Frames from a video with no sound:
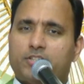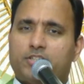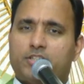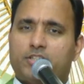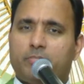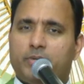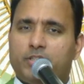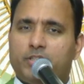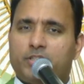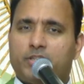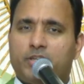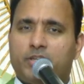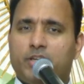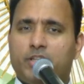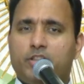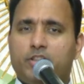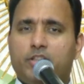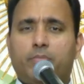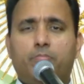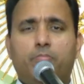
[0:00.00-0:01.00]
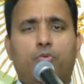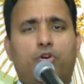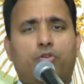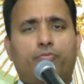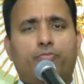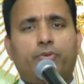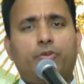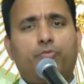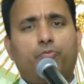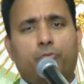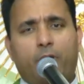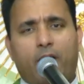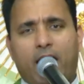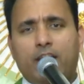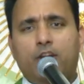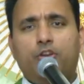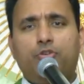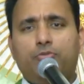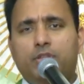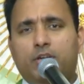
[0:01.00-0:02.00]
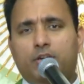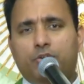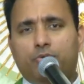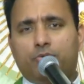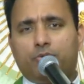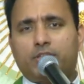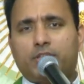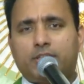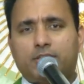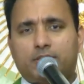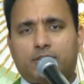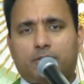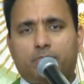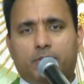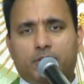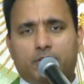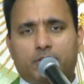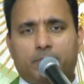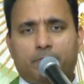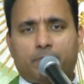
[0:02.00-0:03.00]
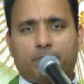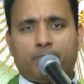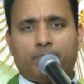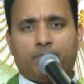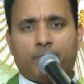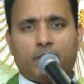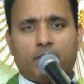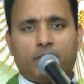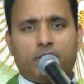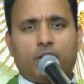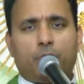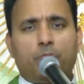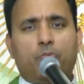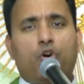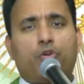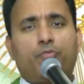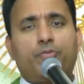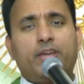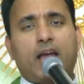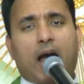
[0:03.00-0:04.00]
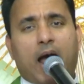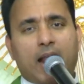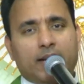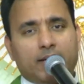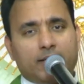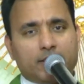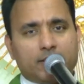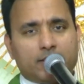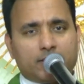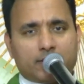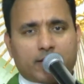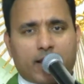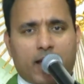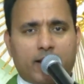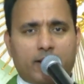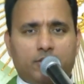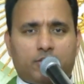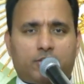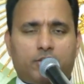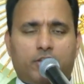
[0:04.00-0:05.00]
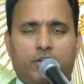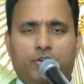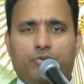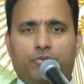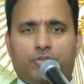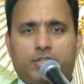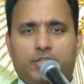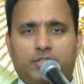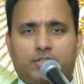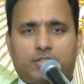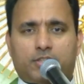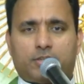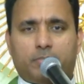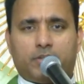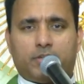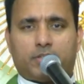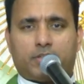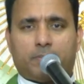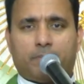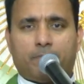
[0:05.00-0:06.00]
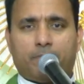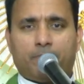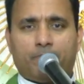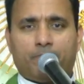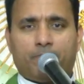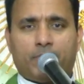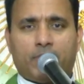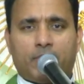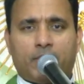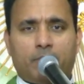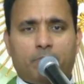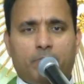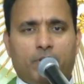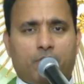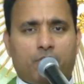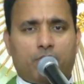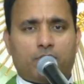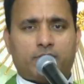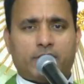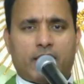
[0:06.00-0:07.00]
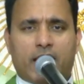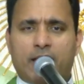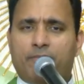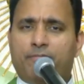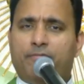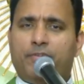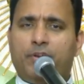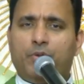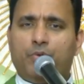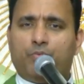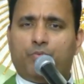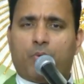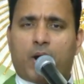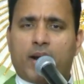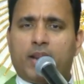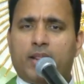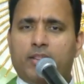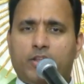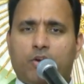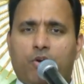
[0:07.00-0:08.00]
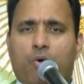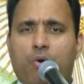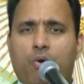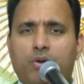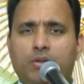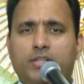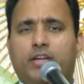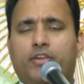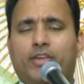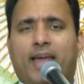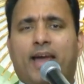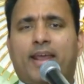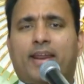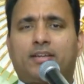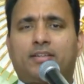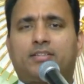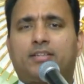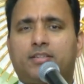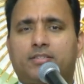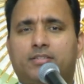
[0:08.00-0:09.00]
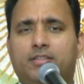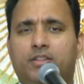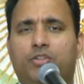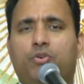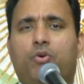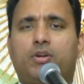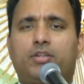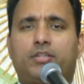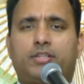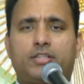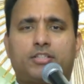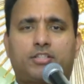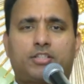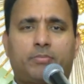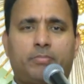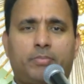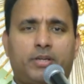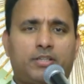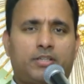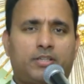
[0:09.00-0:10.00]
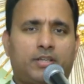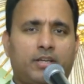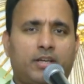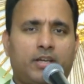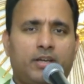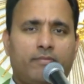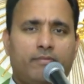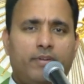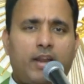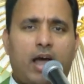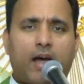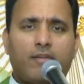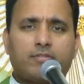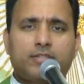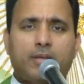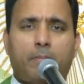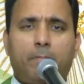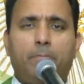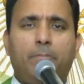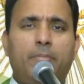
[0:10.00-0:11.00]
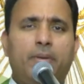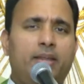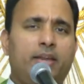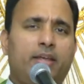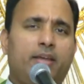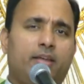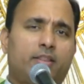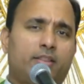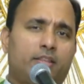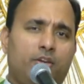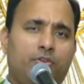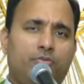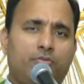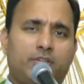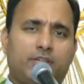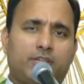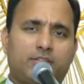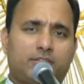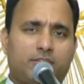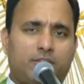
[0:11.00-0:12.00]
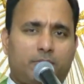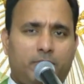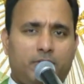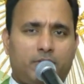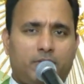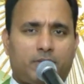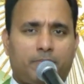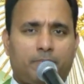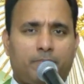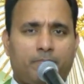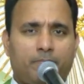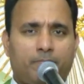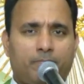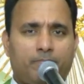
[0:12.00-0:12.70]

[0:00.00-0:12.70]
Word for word: Testament, the more we value the New Testament. The more we understand the New Testament. Because everyone in the, all the characters in the Old Testament will have some meaning in the New Testament.